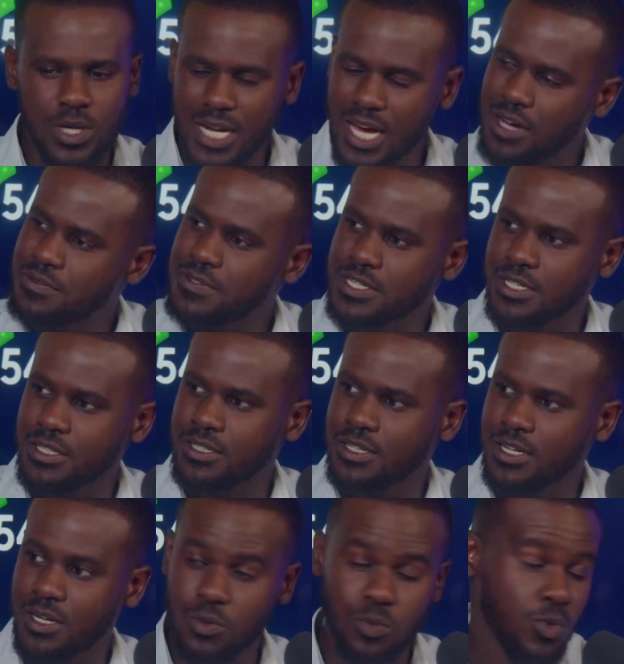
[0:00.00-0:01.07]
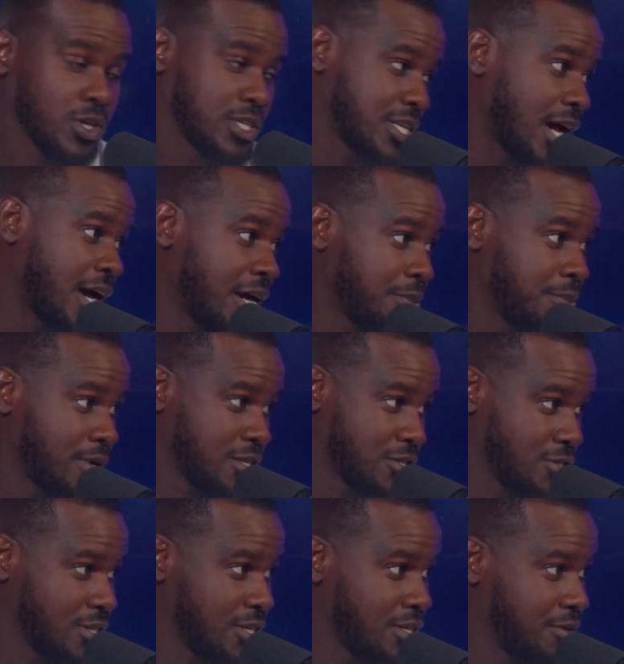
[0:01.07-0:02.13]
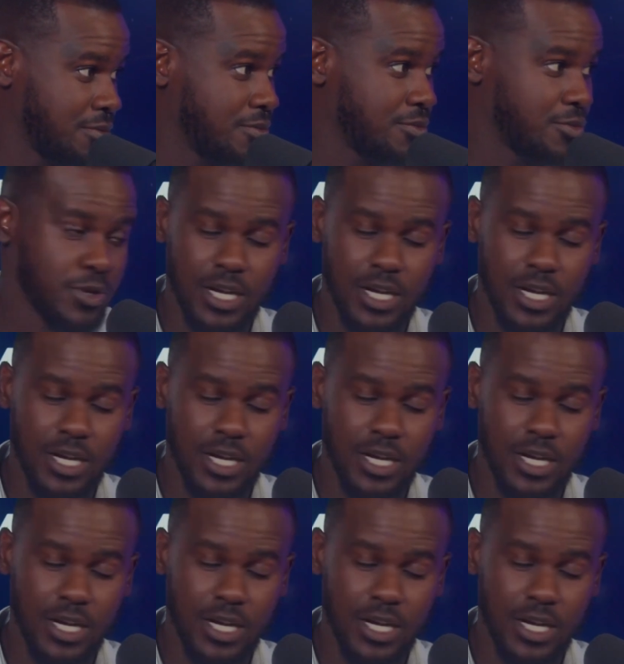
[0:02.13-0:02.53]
What I've seen and what I personally